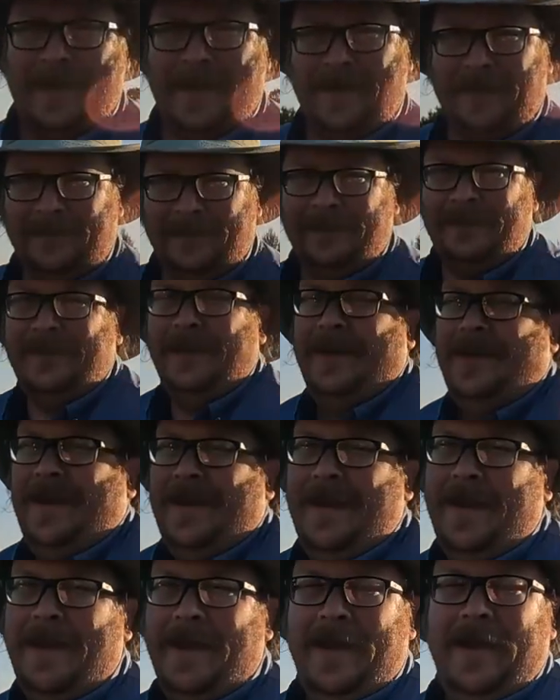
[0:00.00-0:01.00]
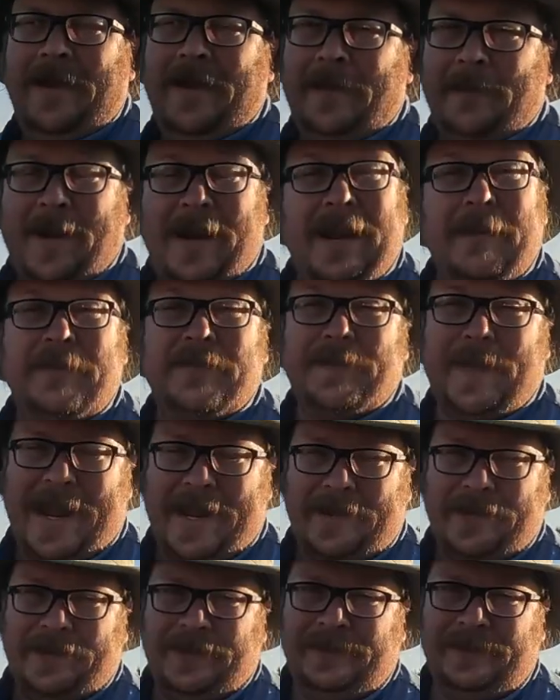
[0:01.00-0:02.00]
Right here. My name is
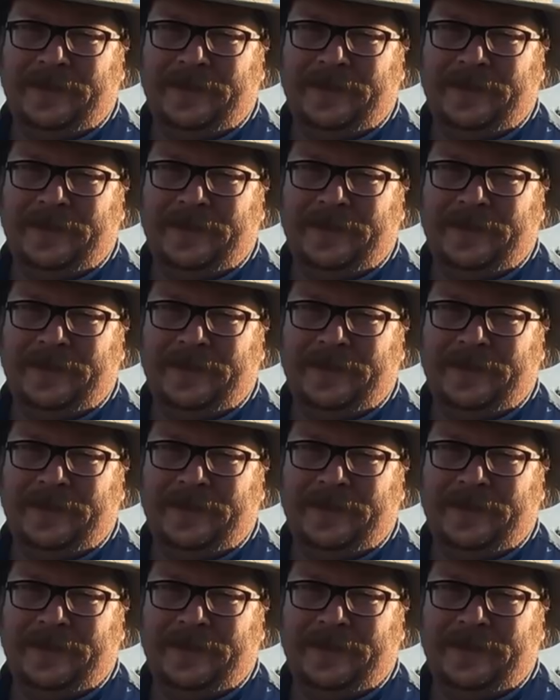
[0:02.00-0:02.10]
Michael,